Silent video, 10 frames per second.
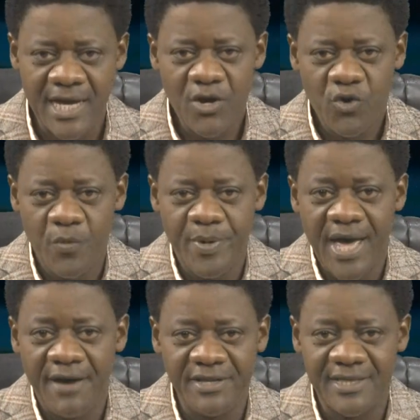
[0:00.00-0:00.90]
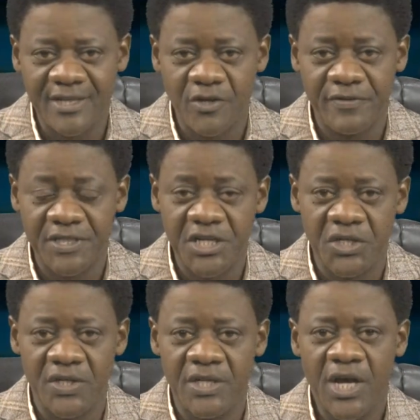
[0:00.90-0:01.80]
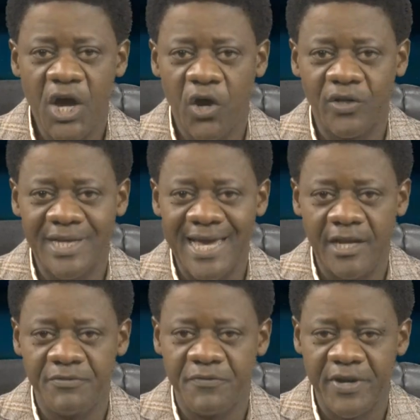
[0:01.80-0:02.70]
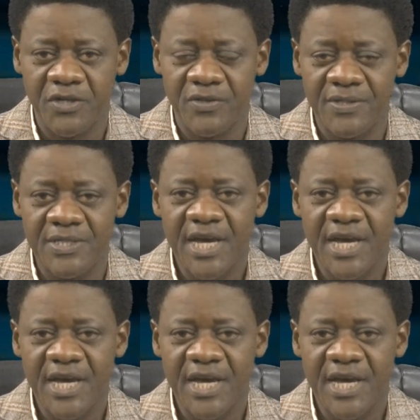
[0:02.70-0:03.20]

we'll be having that conversation on the Gale of Defections